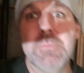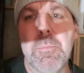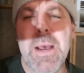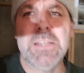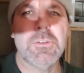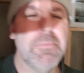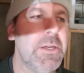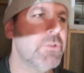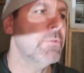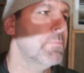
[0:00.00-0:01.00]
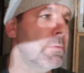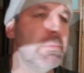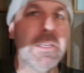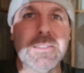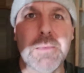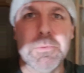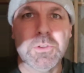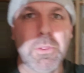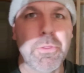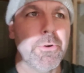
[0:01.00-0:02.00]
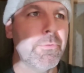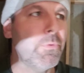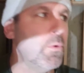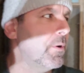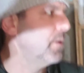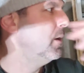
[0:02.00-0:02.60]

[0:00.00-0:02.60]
the master bedroom, because I built the third floor,